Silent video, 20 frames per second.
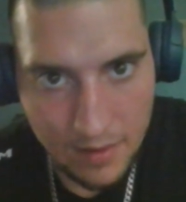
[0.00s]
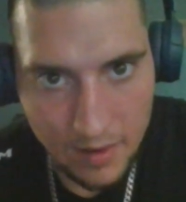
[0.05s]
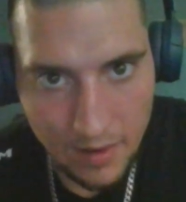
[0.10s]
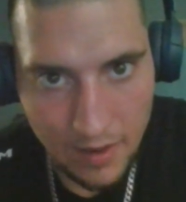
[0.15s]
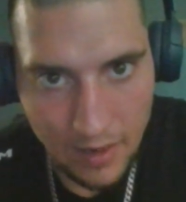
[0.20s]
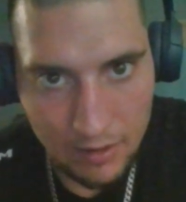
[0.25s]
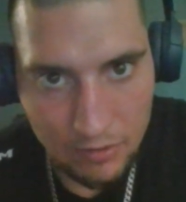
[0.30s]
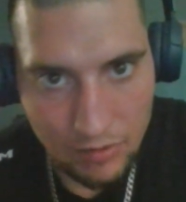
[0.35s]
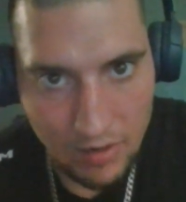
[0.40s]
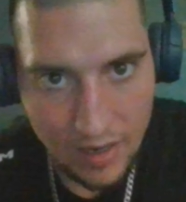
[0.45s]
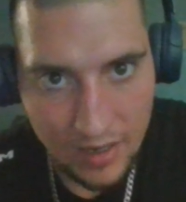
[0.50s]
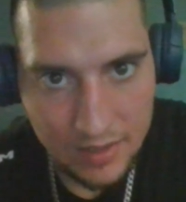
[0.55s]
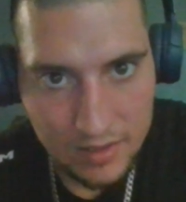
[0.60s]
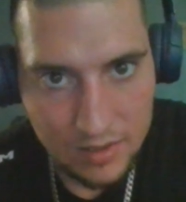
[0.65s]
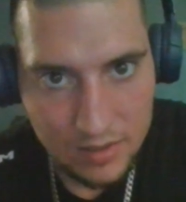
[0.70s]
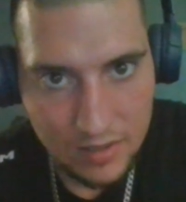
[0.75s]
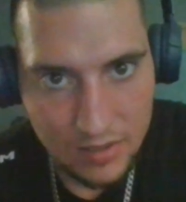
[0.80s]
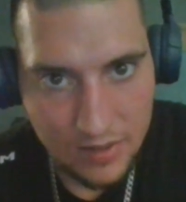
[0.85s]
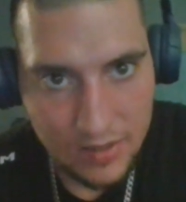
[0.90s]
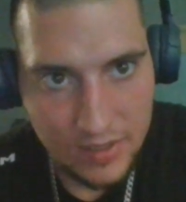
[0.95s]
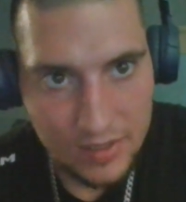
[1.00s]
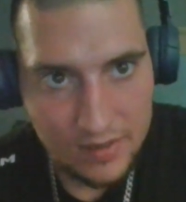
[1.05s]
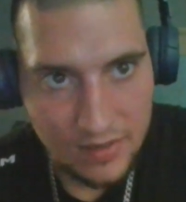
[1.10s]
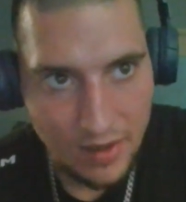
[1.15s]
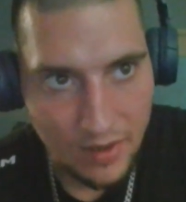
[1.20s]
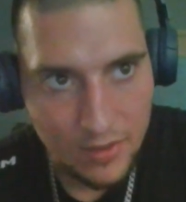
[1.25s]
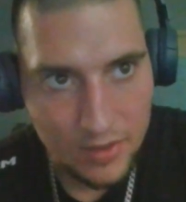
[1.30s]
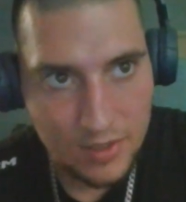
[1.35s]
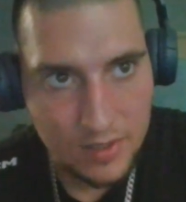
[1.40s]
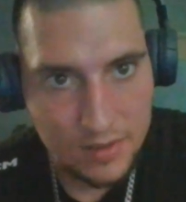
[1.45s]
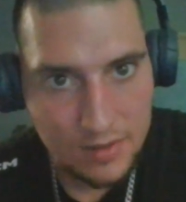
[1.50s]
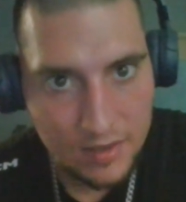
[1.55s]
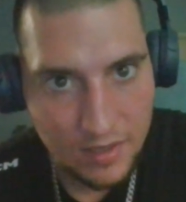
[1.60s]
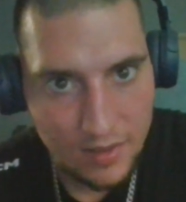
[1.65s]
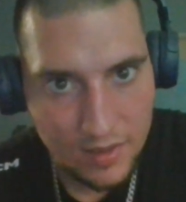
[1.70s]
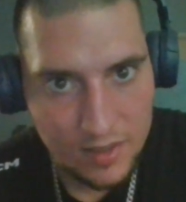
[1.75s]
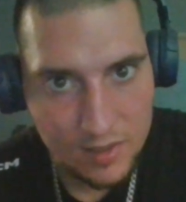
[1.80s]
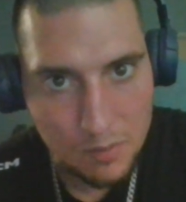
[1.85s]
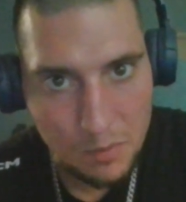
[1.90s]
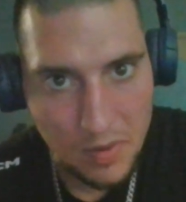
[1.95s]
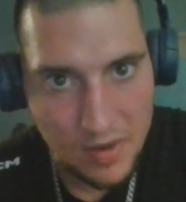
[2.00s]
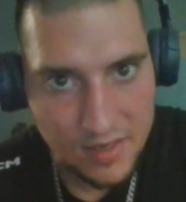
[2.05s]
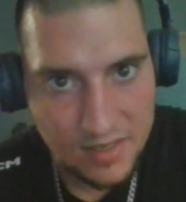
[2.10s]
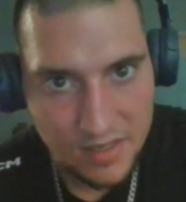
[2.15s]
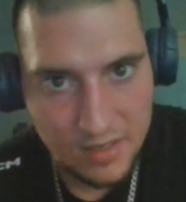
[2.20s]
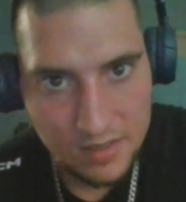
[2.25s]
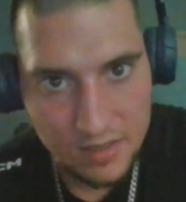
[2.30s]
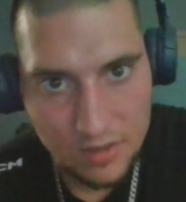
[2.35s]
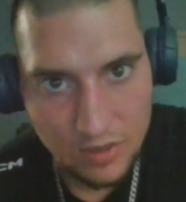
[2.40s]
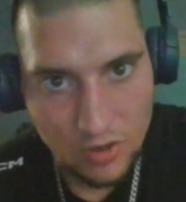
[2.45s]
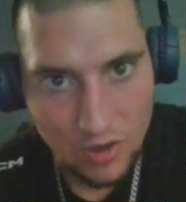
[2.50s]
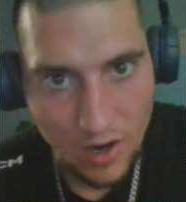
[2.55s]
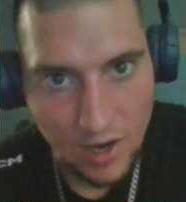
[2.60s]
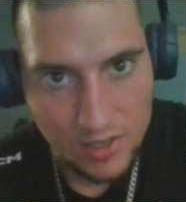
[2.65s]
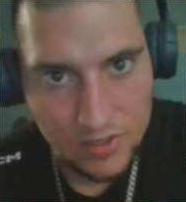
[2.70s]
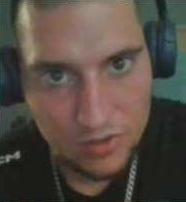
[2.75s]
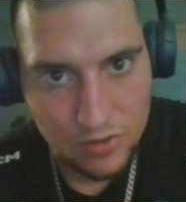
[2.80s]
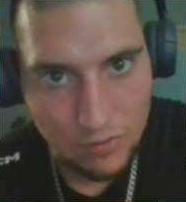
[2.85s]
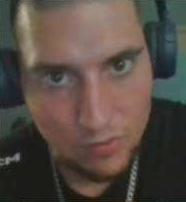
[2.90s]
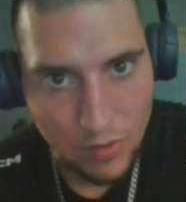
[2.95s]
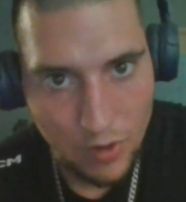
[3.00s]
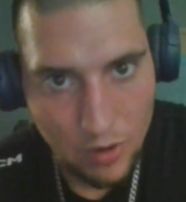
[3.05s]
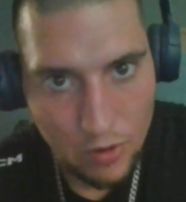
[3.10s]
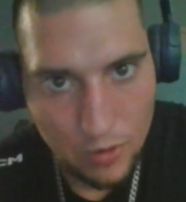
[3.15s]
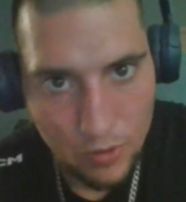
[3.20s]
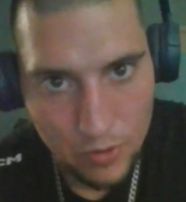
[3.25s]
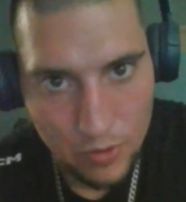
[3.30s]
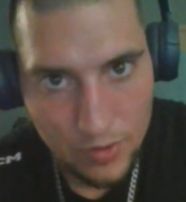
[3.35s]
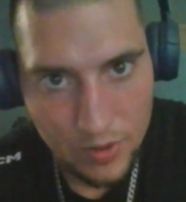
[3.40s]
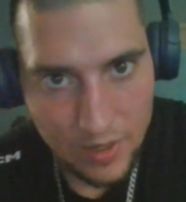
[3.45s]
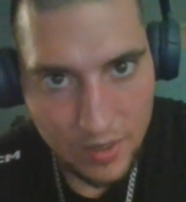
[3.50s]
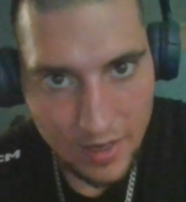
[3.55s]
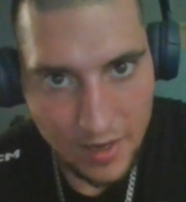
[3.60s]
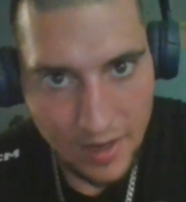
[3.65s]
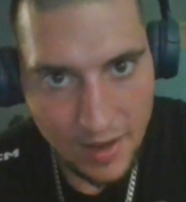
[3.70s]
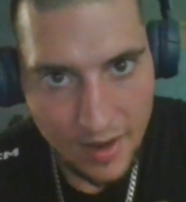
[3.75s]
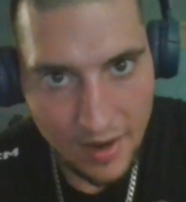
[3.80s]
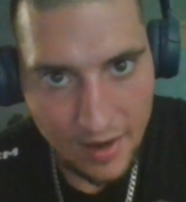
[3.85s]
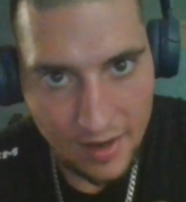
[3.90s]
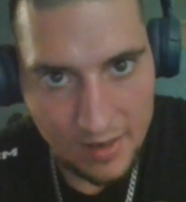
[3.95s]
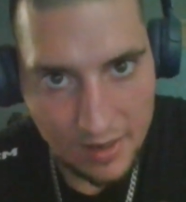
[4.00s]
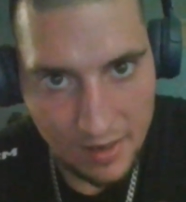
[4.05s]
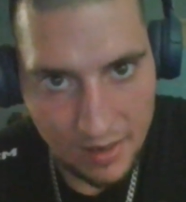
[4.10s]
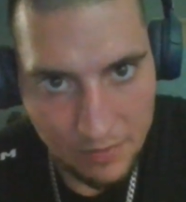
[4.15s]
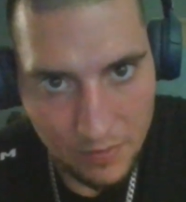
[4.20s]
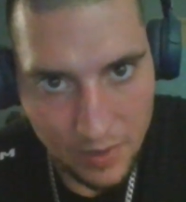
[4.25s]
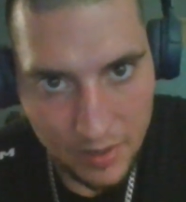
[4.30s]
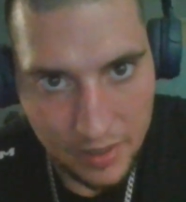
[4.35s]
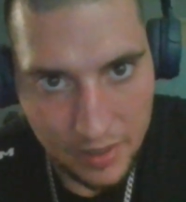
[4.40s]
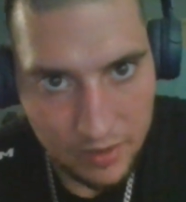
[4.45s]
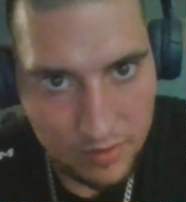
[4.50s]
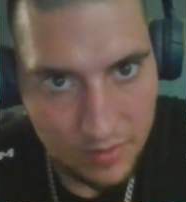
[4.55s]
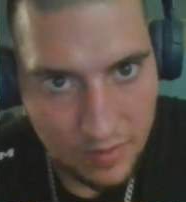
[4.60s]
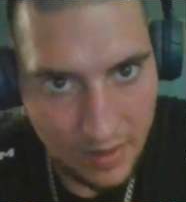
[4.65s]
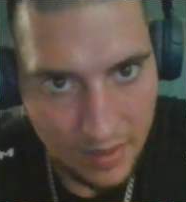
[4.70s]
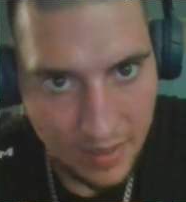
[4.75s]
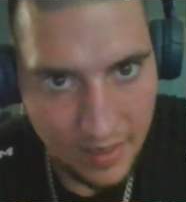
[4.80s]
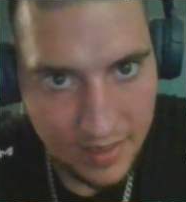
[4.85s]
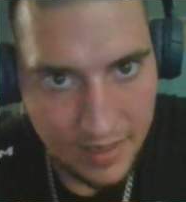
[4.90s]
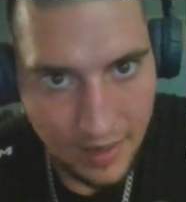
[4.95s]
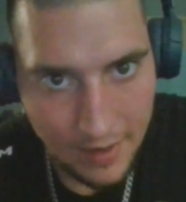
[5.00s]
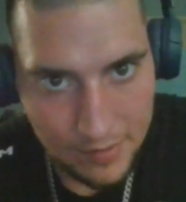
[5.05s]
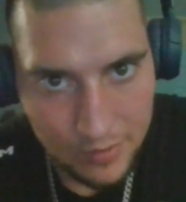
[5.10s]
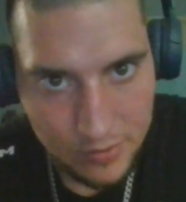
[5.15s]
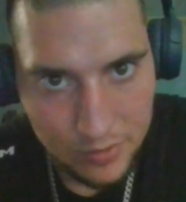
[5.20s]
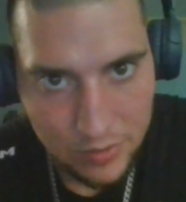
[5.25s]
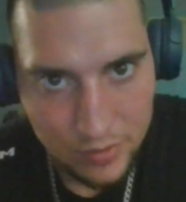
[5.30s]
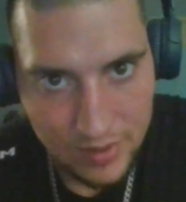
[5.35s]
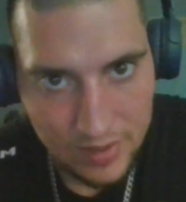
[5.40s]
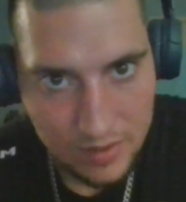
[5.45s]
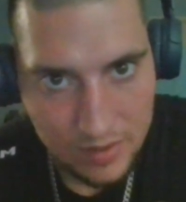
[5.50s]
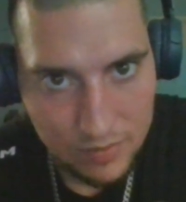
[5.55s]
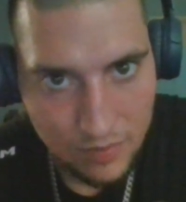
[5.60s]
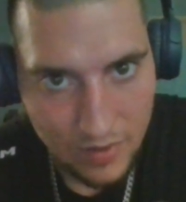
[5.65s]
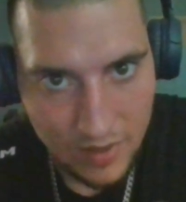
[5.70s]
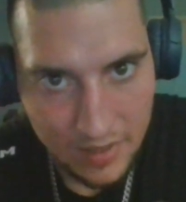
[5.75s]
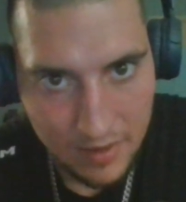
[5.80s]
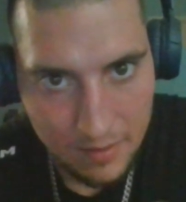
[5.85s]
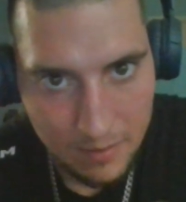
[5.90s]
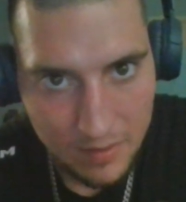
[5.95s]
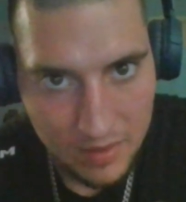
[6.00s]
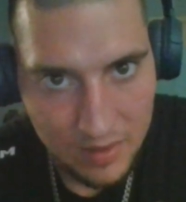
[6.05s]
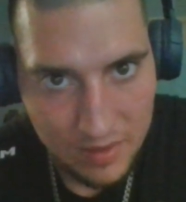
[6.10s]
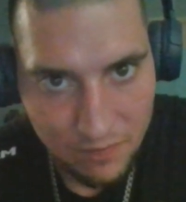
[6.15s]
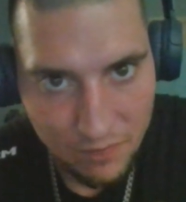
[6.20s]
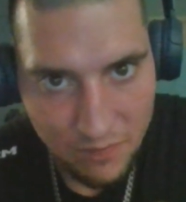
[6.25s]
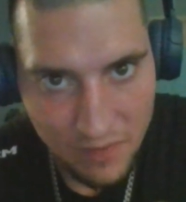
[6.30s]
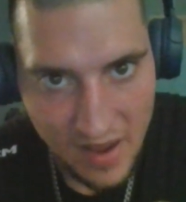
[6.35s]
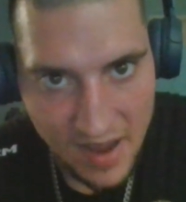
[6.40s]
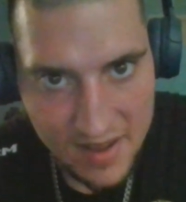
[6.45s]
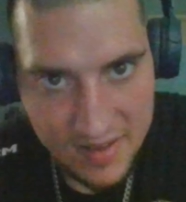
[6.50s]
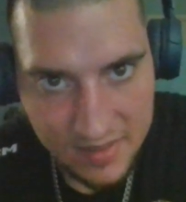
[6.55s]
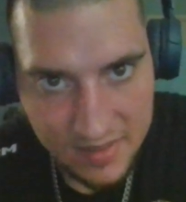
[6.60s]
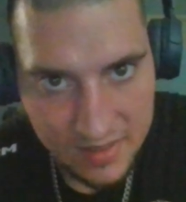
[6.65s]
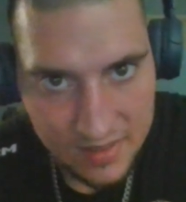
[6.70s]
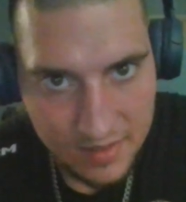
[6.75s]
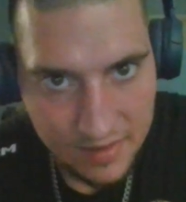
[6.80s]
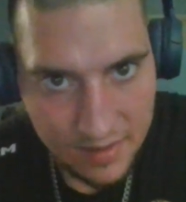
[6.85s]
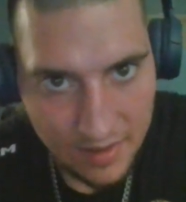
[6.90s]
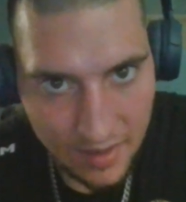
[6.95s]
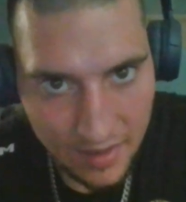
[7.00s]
I run to this business across the road, and I cut through this fucking fence.